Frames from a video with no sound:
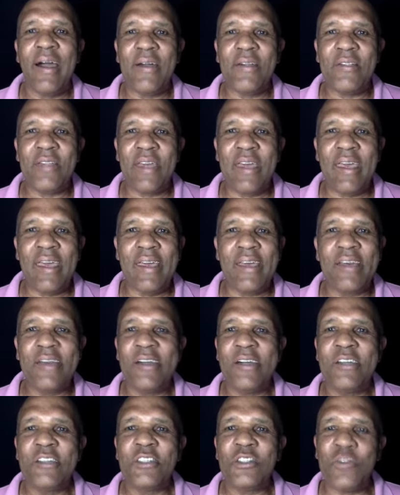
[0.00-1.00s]
the
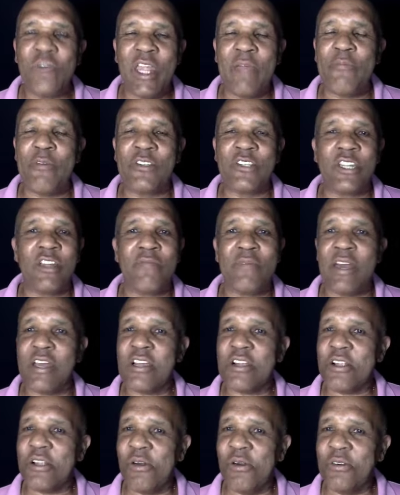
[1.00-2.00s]
20% of my
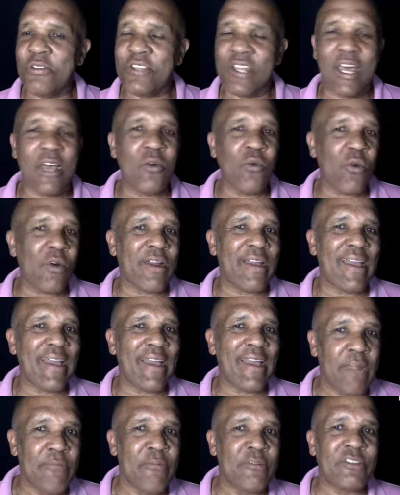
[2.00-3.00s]
clothes that I wore
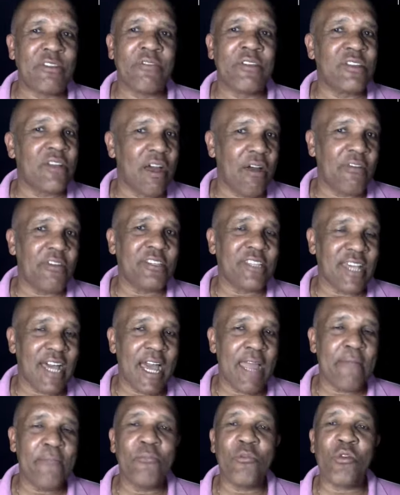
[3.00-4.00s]
80% of the
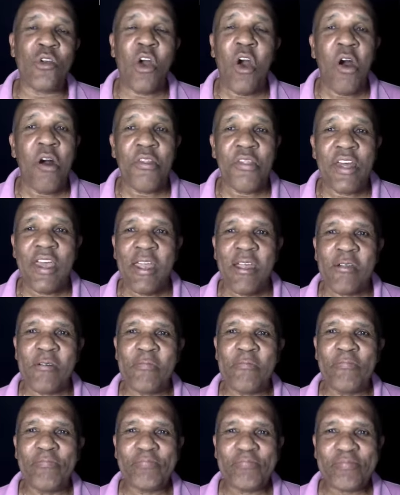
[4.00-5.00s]
time were all there.
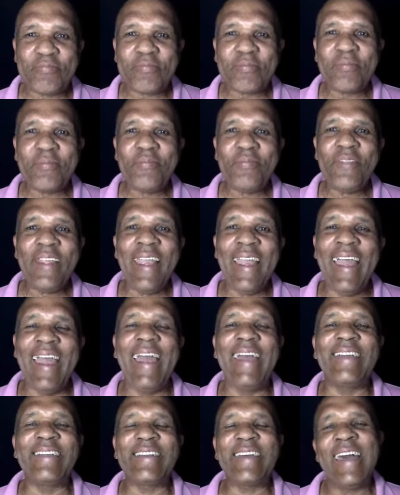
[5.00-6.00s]

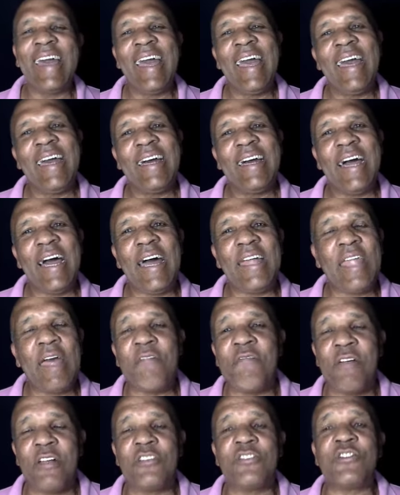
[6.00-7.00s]
And and that
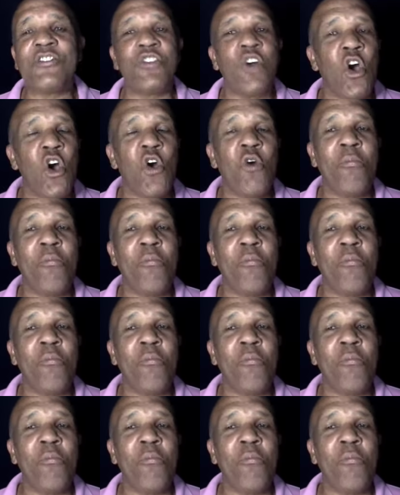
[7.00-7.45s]
felt so